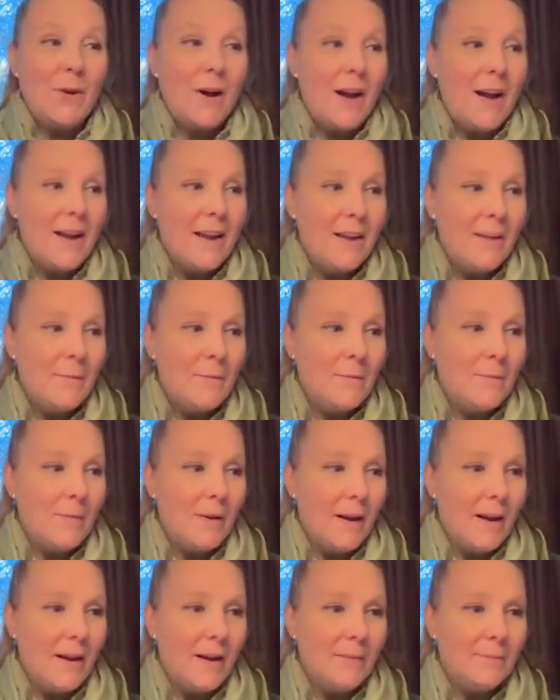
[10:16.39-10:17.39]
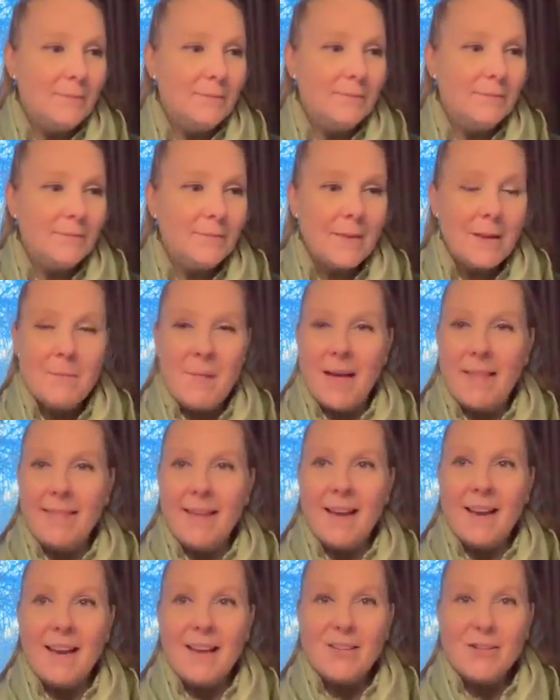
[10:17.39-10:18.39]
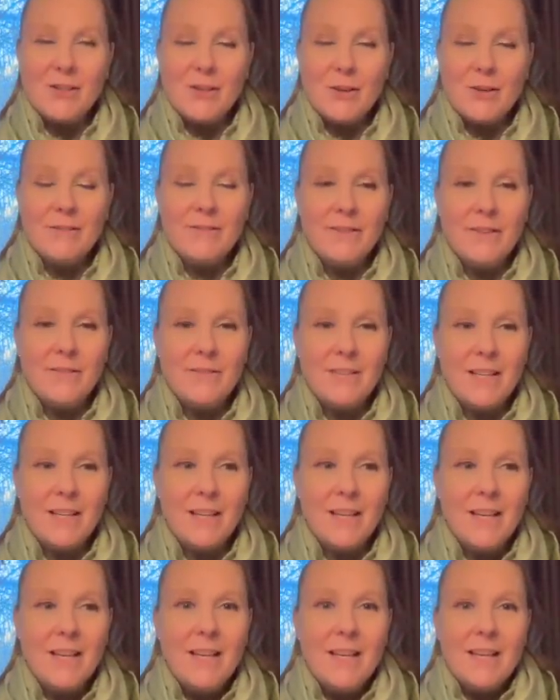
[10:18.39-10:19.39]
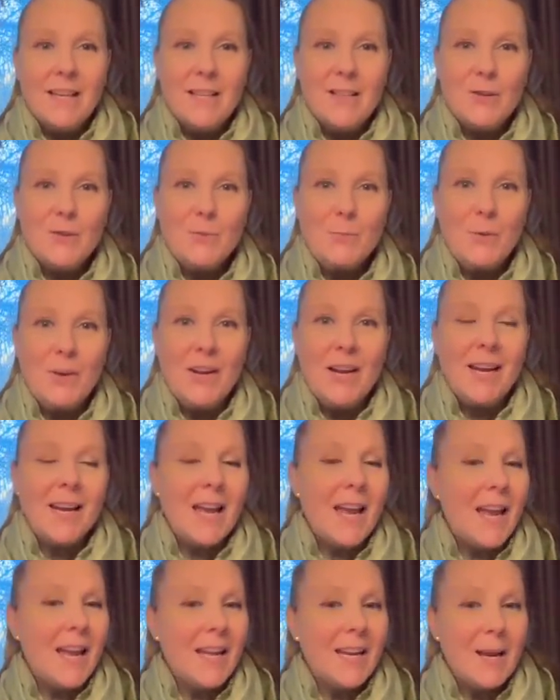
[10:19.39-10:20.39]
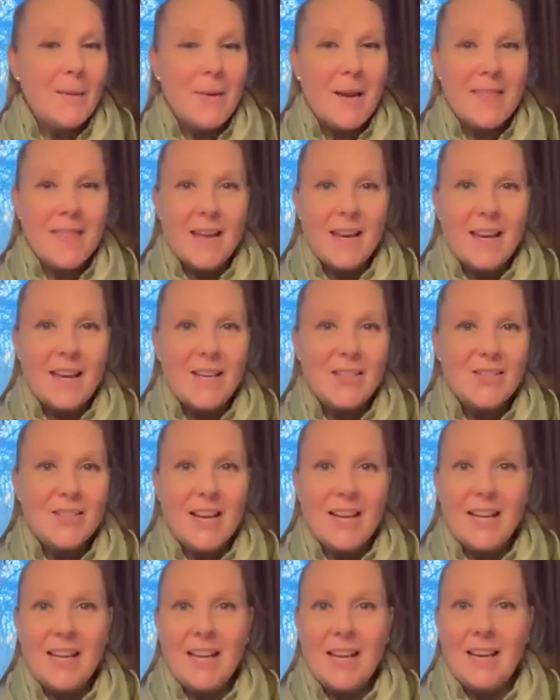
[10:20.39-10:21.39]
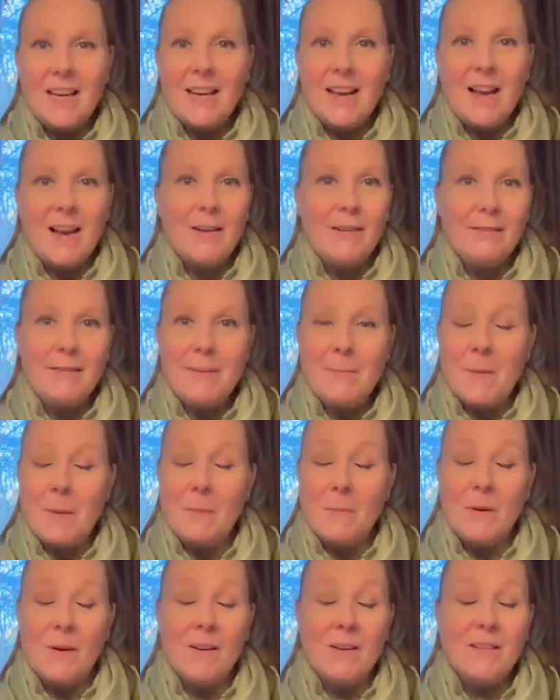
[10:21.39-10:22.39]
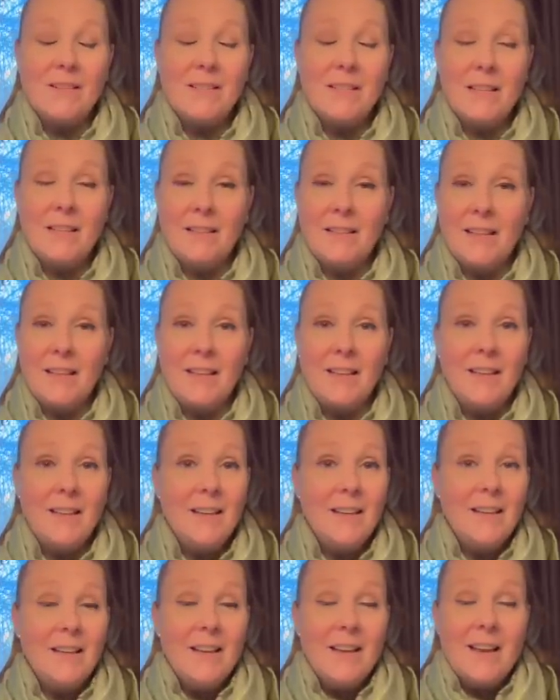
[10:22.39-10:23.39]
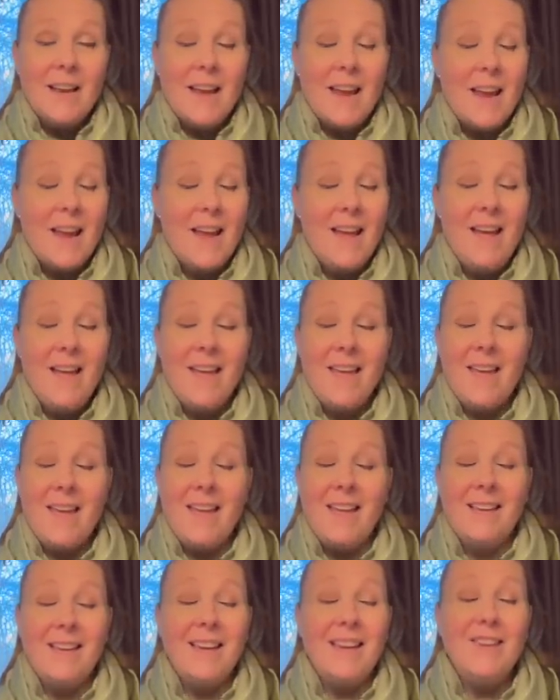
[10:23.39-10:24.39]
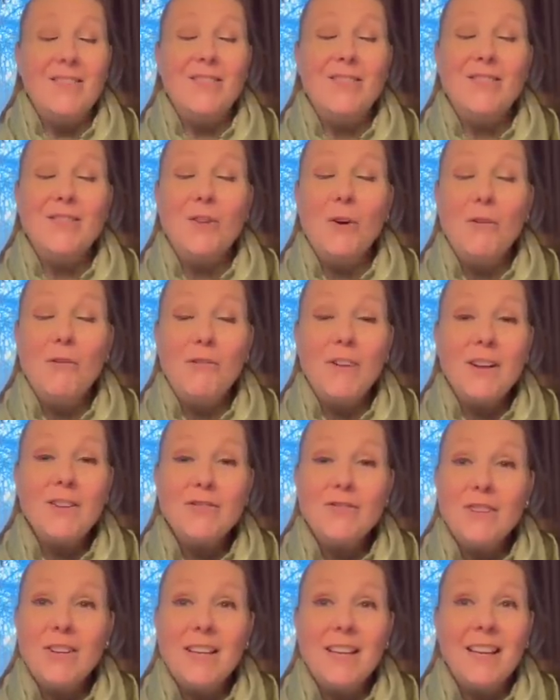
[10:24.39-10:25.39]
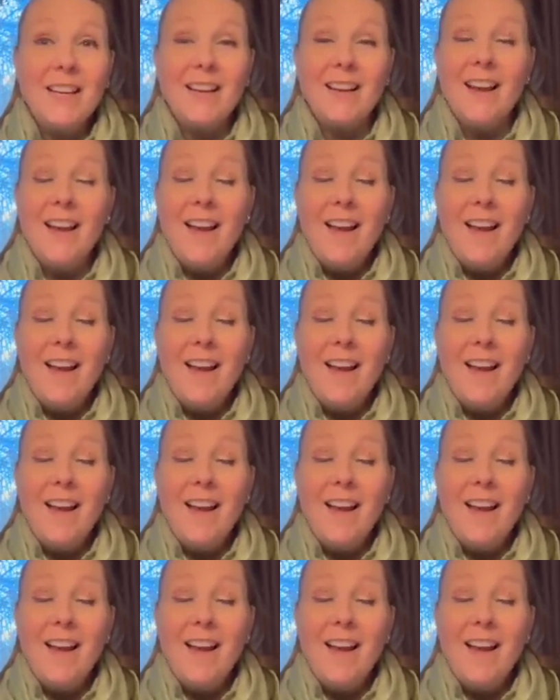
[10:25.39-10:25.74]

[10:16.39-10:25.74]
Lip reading: I'm at that age. I turned 50 in the spring, and I'm at that age and I cannot remember diddly. And it's so frustrating.